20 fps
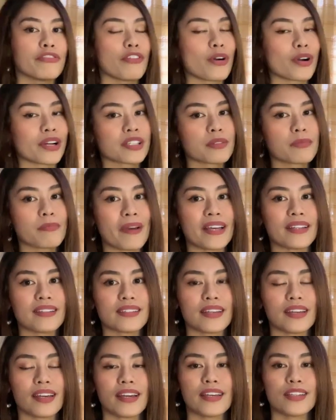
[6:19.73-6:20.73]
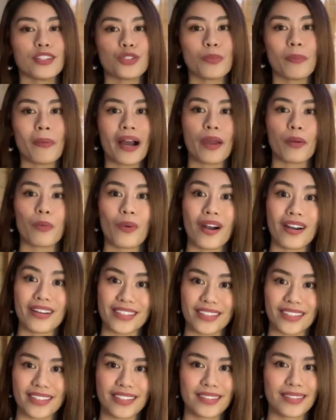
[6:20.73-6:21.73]
before spending into my
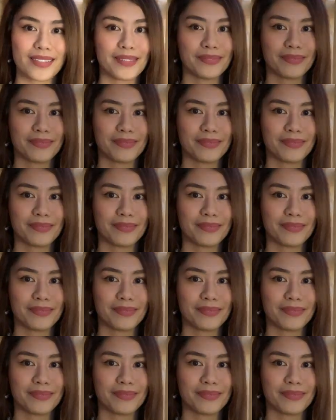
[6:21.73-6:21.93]
wants.